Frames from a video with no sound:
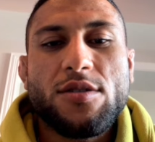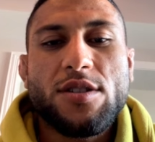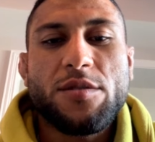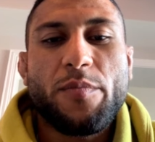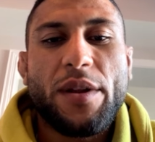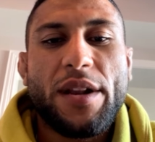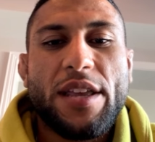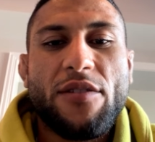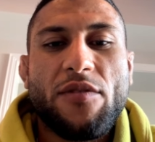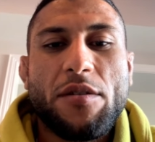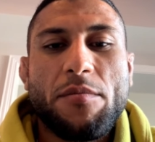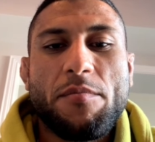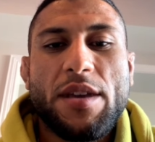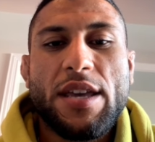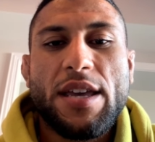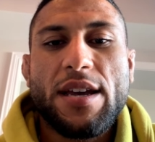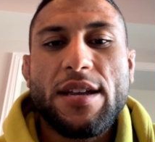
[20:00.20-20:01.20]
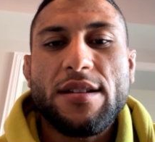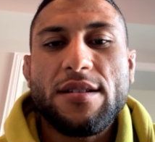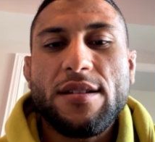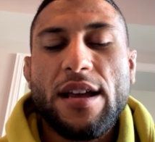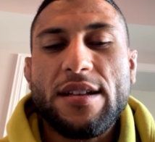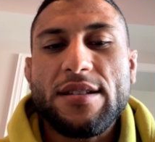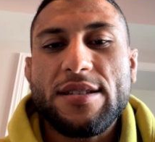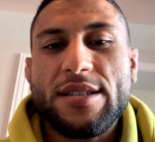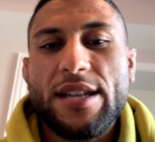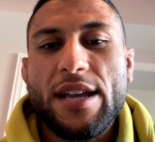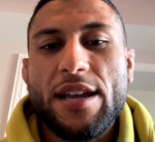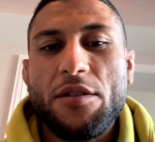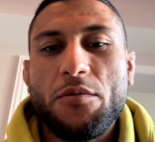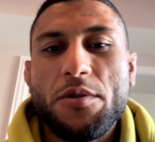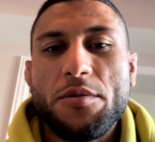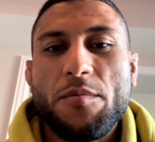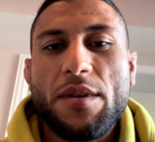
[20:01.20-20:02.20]
know, just believing in me and, and
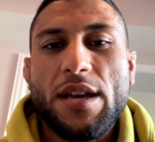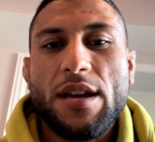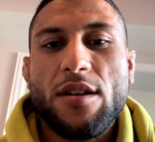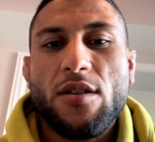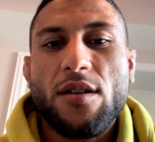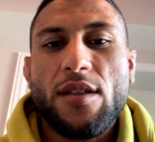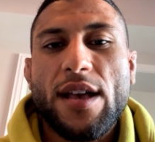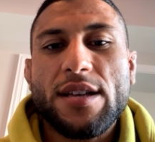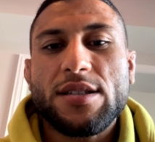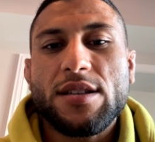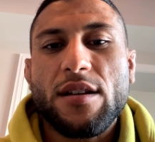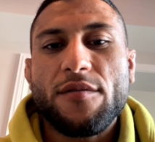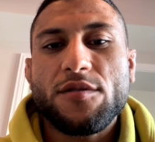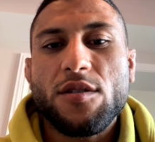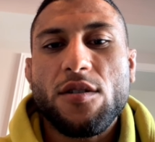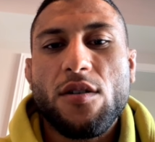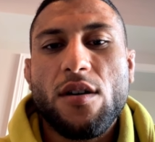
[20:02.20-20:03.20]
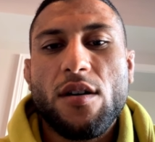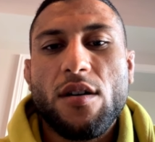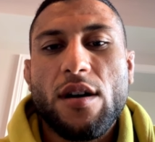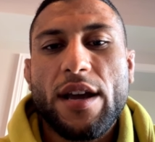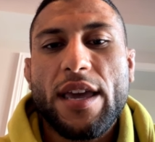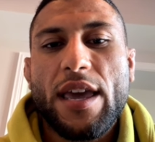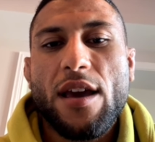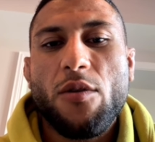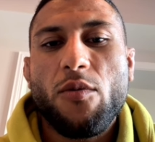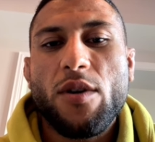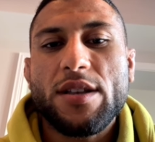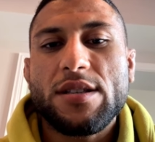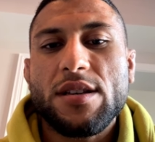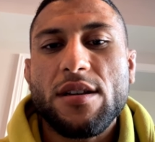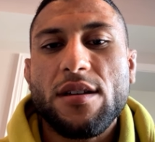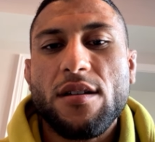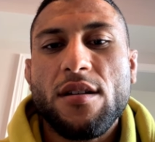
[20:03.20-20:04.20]
sticking with me and all that stuff. So I, I can't
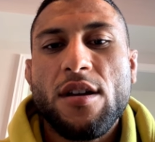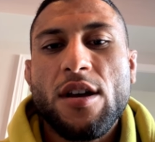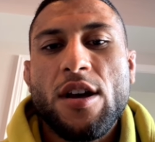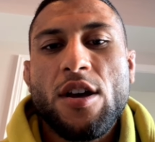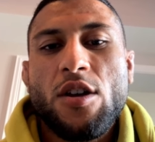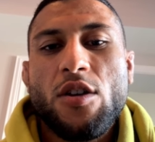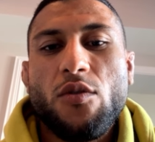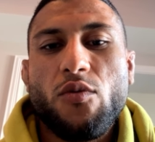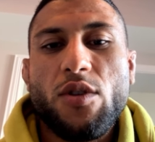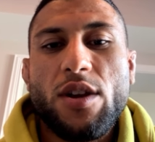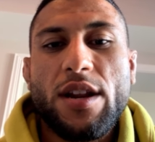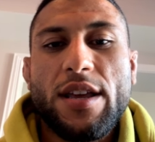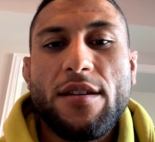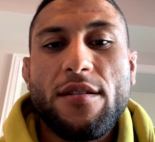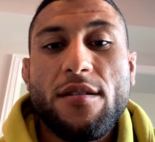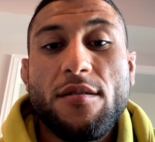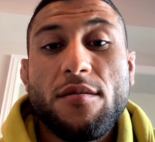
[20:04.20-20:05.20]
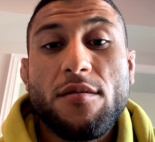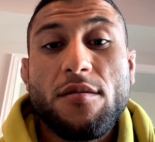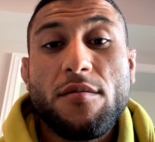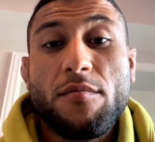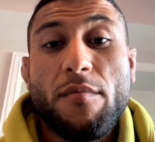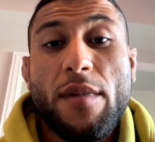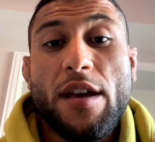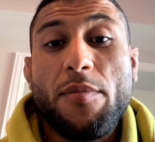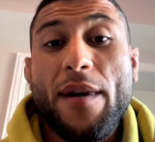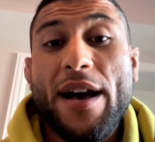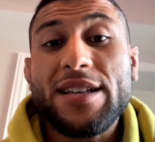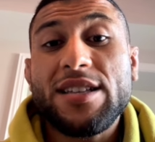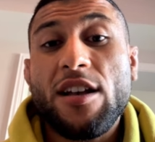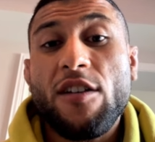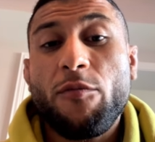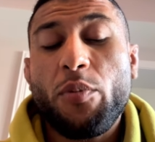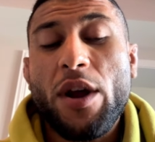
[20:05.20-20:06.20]
wait to really make
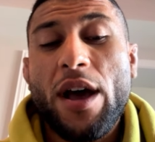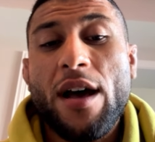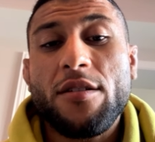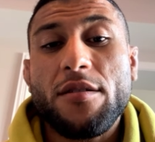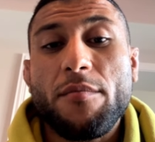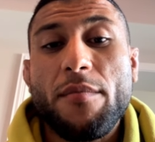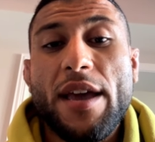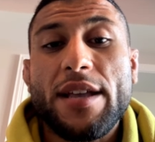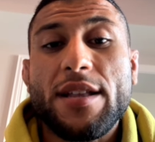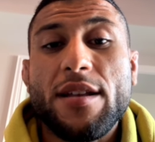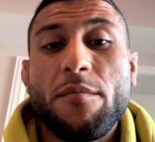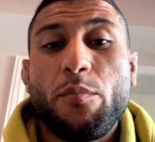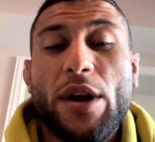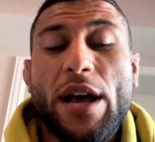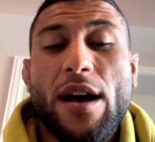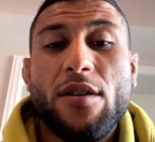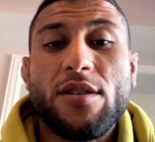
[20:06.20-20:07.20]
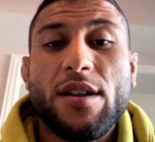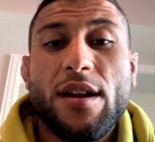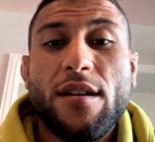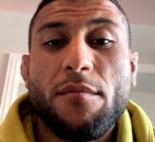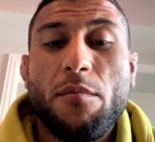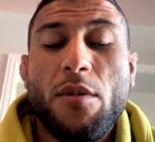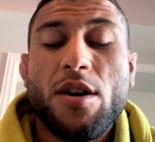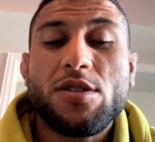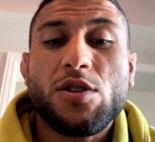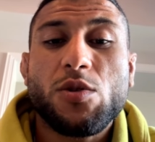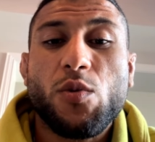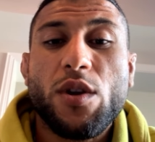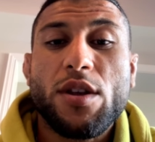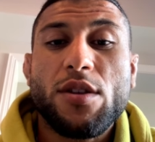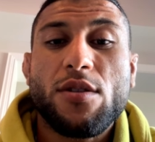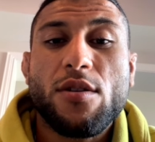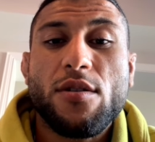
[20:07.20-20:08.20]
myself proud and make them proud on March
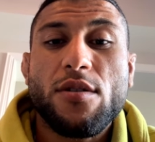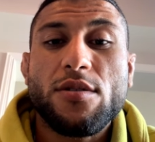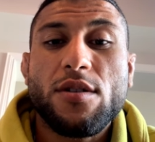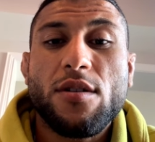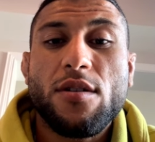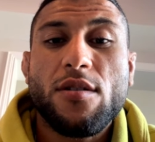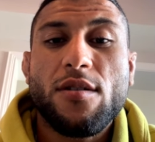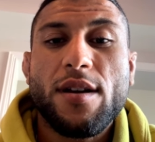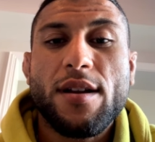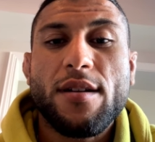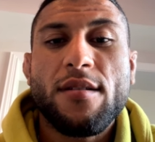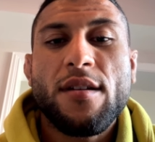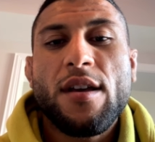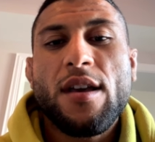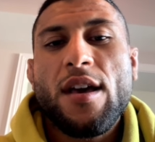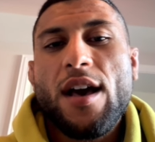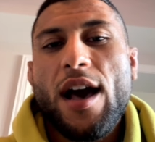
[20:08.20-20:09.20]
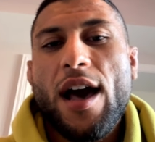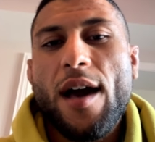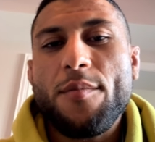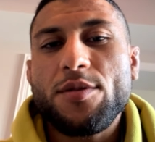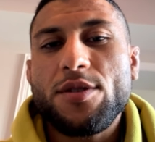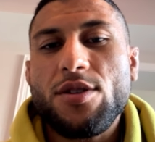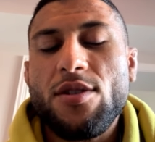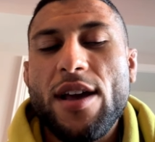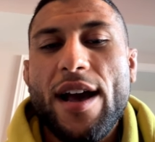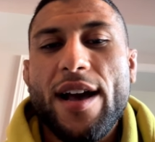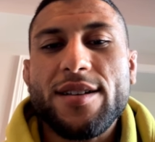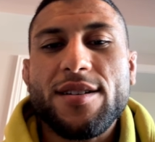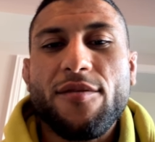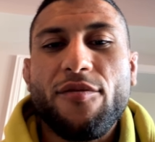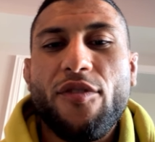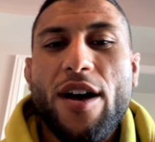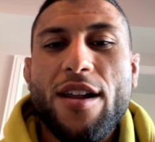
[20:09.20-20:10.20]
twenty-third, you know, and obviously you
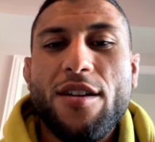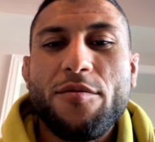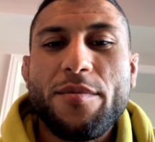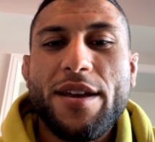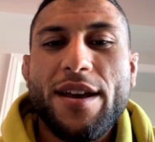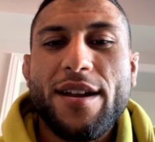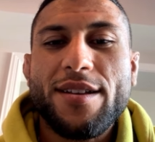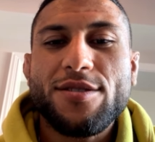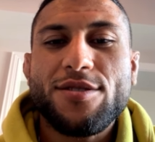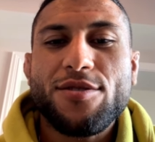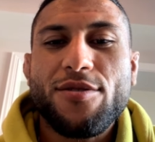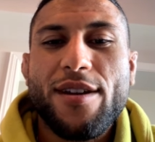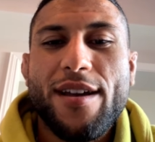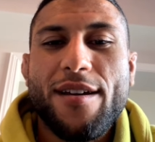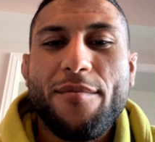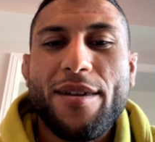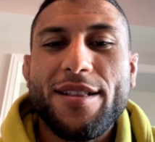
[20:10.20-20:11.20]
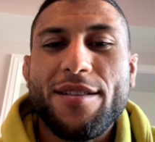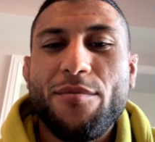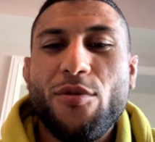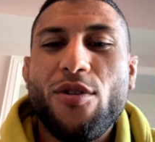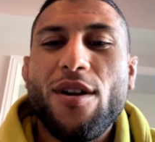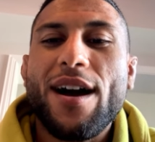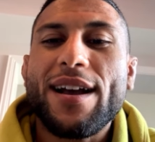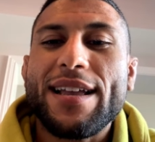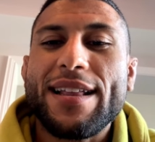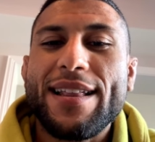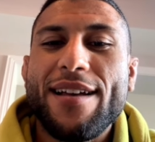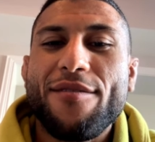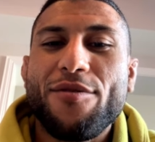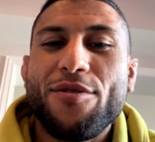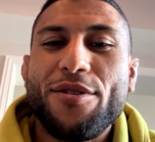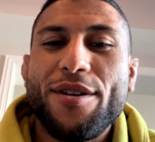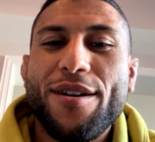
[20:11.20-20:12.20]
guys can follow me on Instagram at the Moroccan
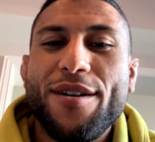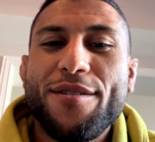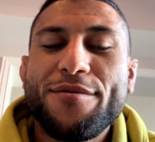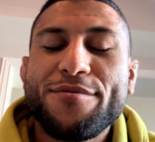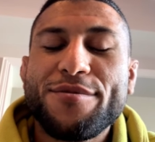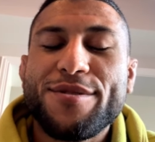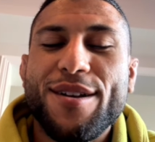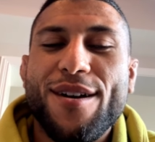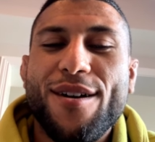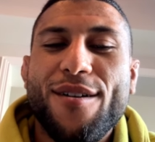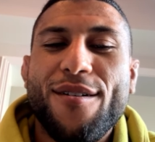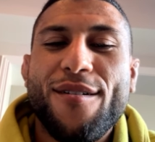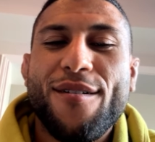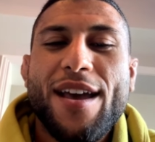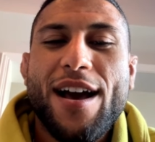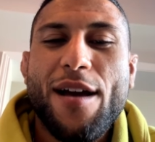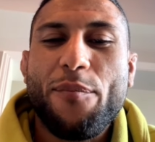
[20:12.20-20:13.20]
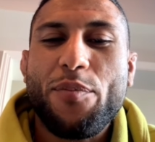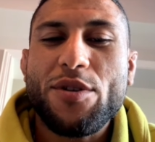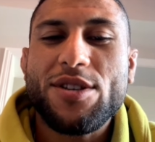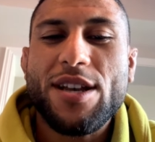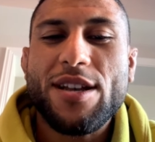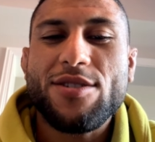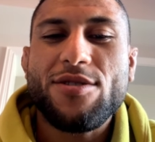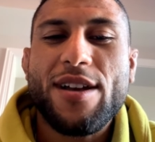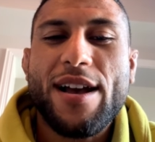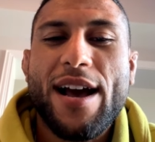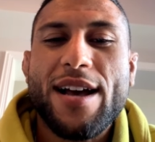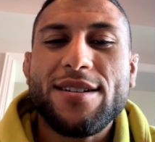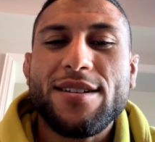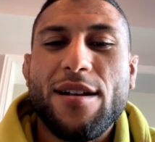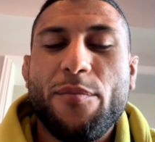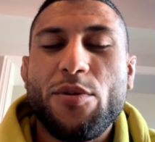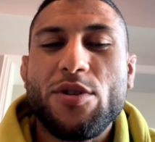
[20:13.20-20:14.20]
Devil, you know, so I appreciate you
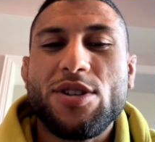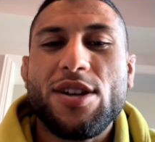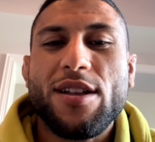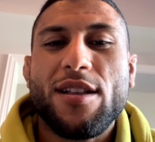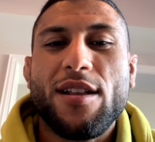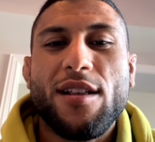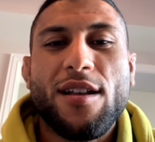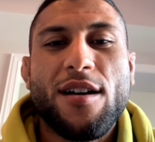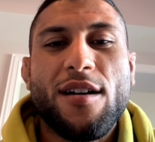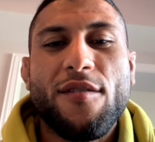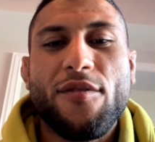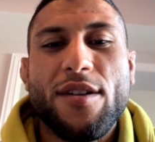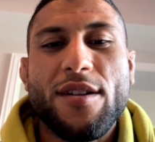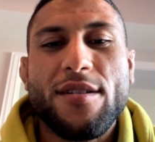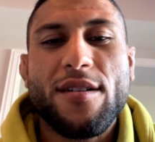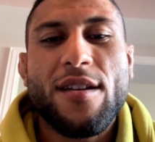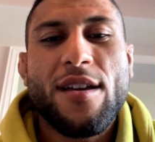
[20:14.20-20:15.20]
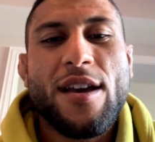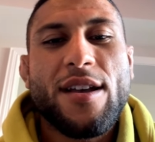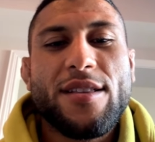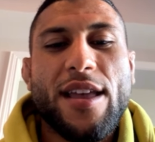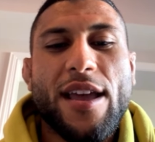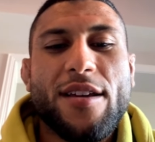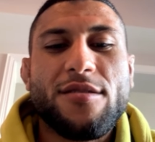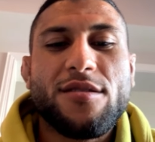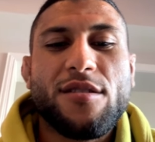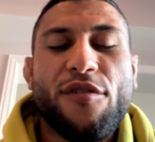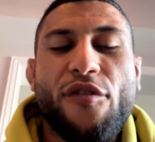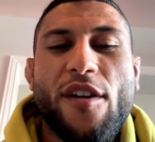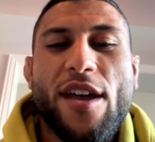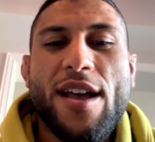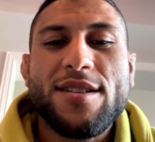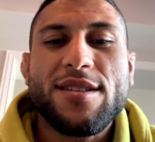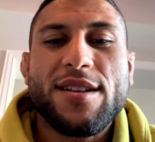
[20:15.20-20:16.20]
guys and I appreciate the love and thank you to the
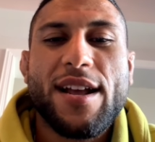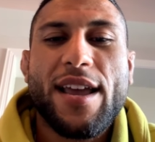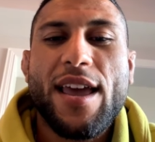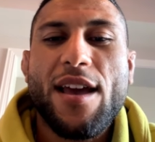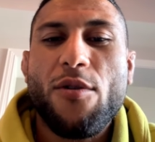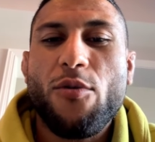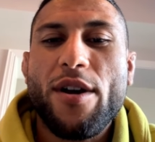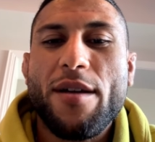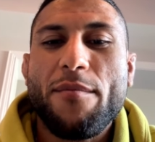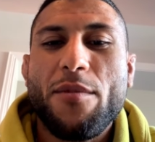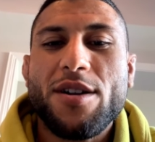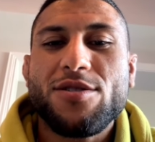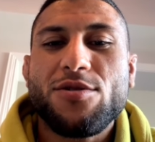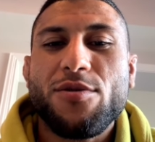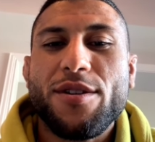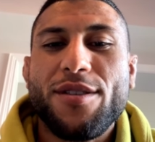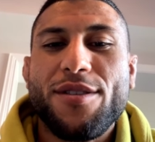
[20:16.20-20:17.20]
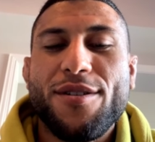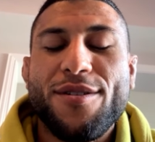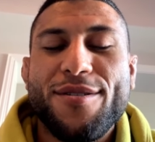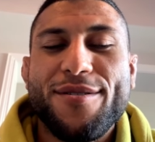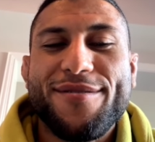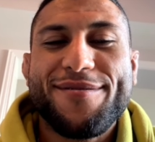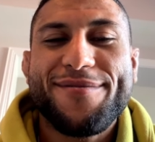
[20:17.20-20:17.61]
fans and I can't wait on March twenty-third.